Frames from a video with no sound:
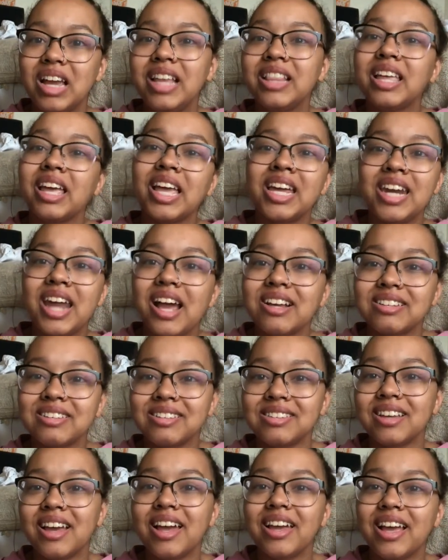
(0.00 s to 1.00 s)
it like
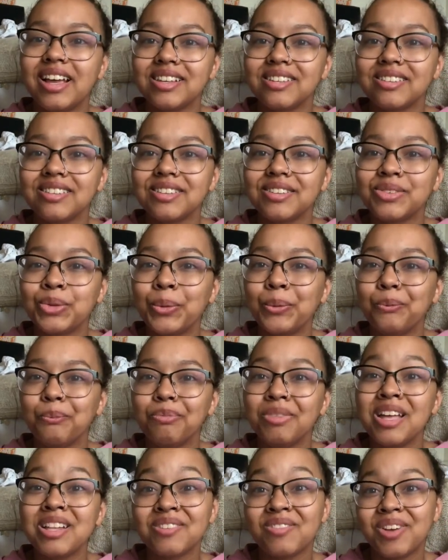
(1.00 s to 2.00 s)
connects, I guess, so
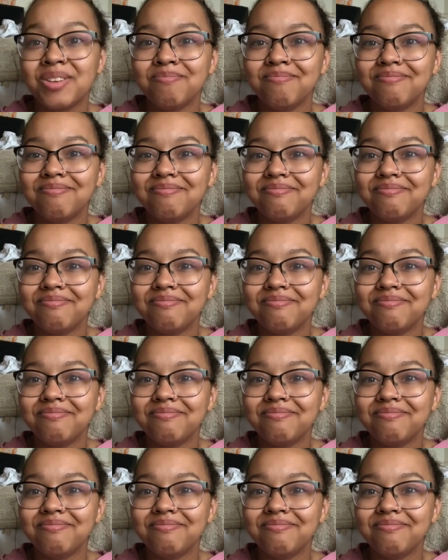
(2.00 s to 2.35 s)
that's fun.